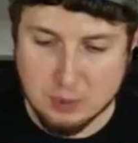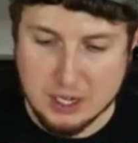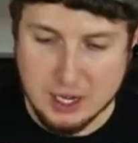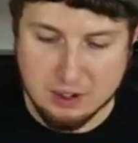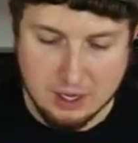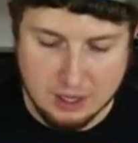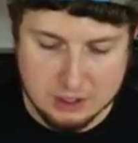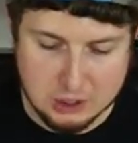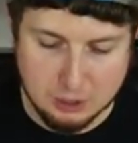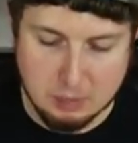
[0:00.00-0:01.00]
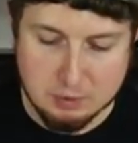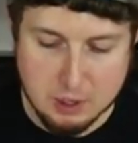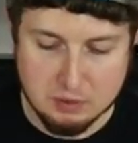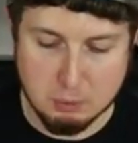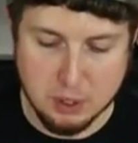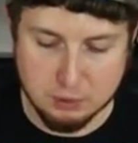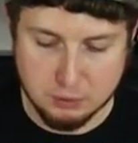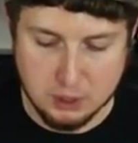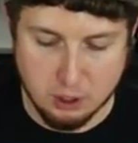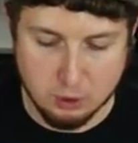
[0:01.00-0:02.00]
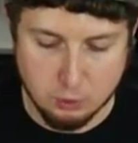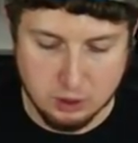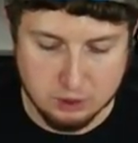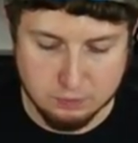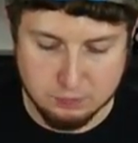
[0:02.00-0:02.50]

right down there. Still my favorite Butterfree artwork.